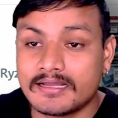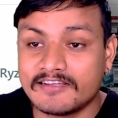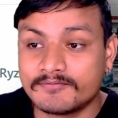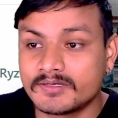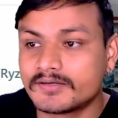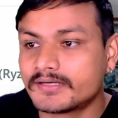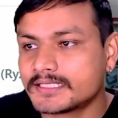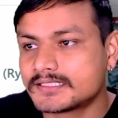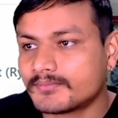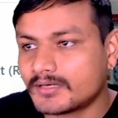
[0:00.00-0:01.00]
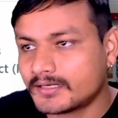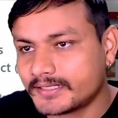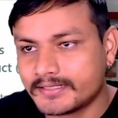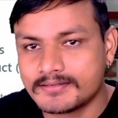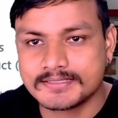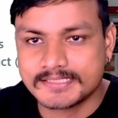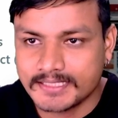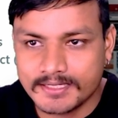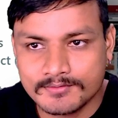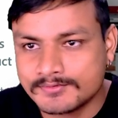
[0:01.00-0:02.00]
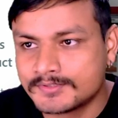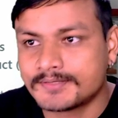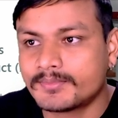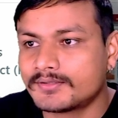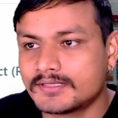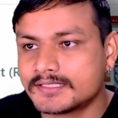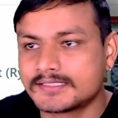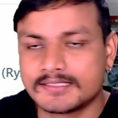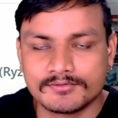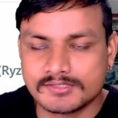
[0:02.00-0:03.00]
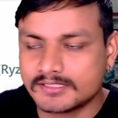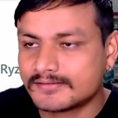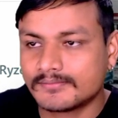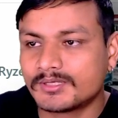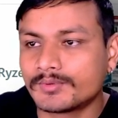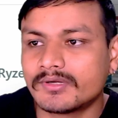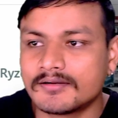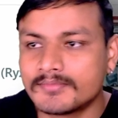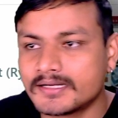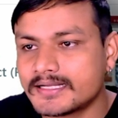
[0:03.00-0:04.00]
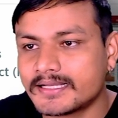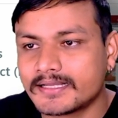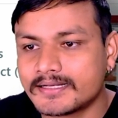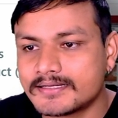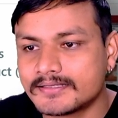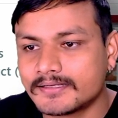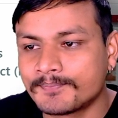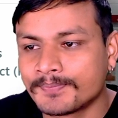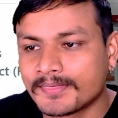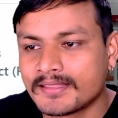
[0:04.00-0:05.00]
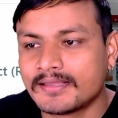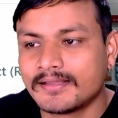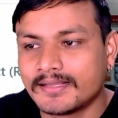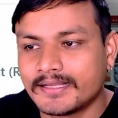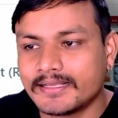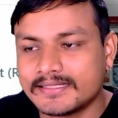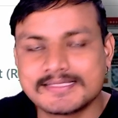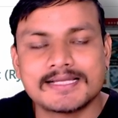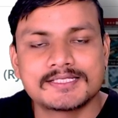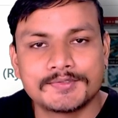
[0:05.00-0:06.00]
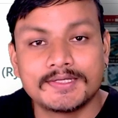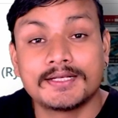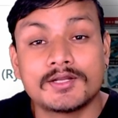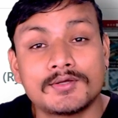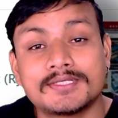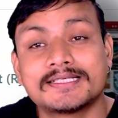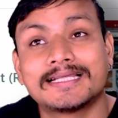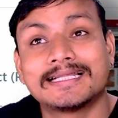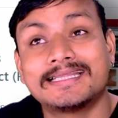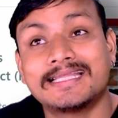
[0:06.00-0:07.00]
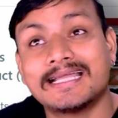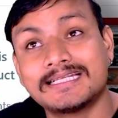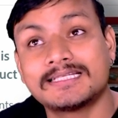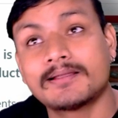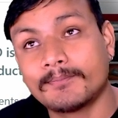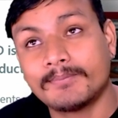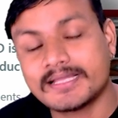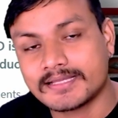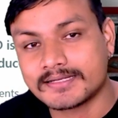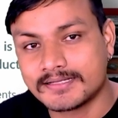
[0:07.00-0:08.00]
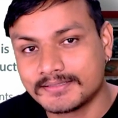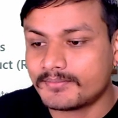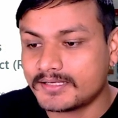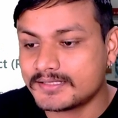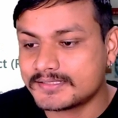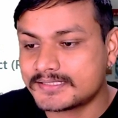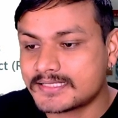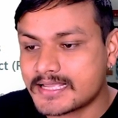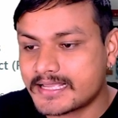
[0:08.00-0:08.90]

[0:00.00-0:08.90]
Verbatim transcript: I have been reading some articles, news about this new system requirement and uh, it's actually not that bad because